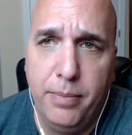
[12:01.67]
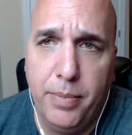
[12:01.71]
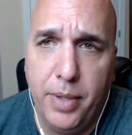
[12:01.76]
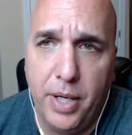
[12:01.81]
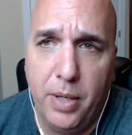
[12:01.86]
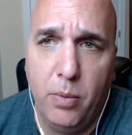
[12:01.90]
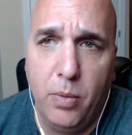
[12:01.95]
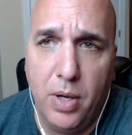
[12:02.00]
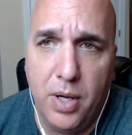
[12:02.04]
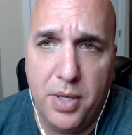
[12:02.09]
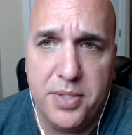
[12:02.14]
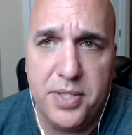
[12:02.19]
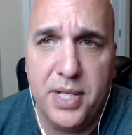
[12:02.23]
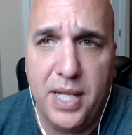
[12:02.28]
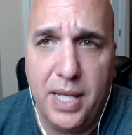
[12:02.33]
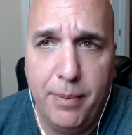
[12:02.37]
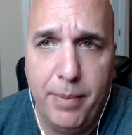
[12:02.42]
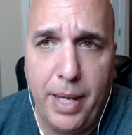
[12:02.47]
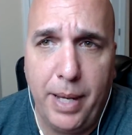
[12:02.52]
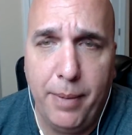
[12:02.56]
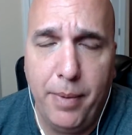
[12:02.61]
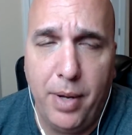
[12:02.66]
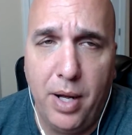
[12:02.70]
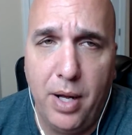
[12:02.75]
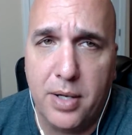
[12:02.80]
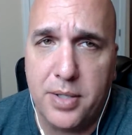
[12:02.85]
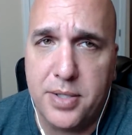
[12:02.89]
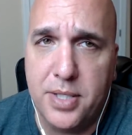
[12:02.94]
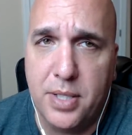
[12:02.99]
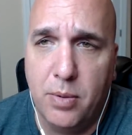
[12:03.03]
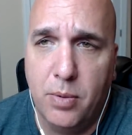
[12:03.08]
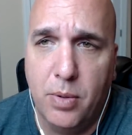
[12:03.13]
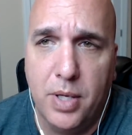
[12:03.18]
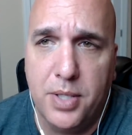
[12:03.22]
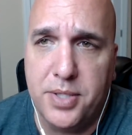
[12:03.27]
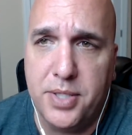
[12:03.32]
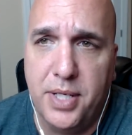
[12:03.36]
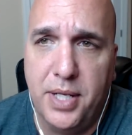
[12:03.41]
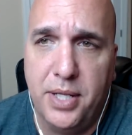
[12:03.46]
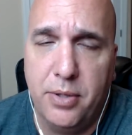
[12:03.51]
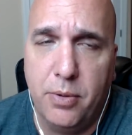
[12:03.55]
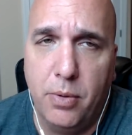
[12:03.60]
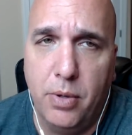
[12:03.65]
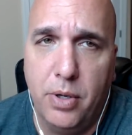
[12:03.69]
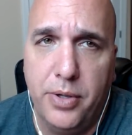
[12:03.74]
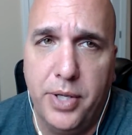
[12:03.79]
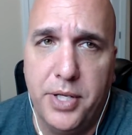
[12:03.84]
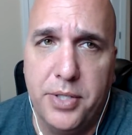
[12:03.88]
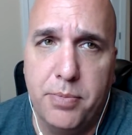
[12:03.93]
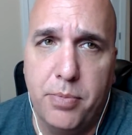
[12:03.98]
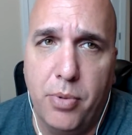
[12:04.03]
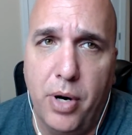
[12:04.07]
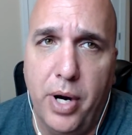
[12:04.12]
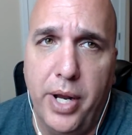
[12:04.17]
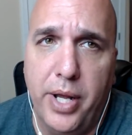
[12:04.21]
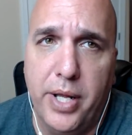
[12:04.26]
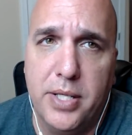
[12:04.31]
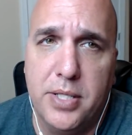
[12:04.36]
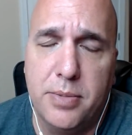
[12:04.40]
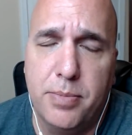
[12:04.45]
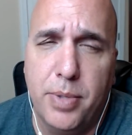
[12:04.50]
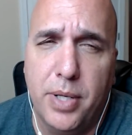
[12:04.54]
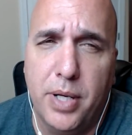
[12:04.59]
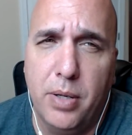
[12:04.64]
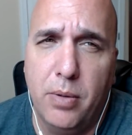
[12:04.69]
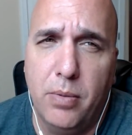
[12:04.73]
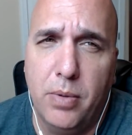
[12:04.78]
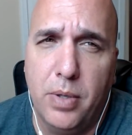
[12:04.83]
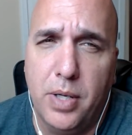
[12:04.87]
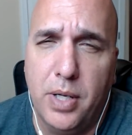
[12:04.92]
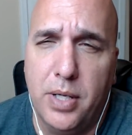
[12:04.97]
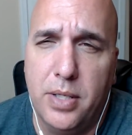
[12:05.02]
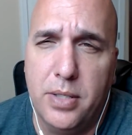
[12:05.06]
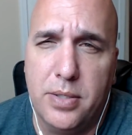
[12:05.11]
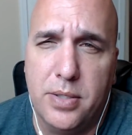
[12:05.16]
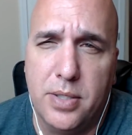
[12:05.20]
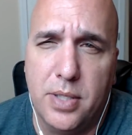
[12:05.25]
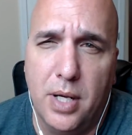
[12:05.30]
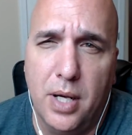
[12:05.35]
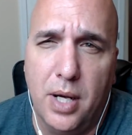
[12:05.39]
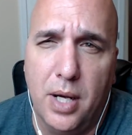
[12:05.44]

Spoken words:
but it was an eBay box, and it wasn't either one of these brands, but it was,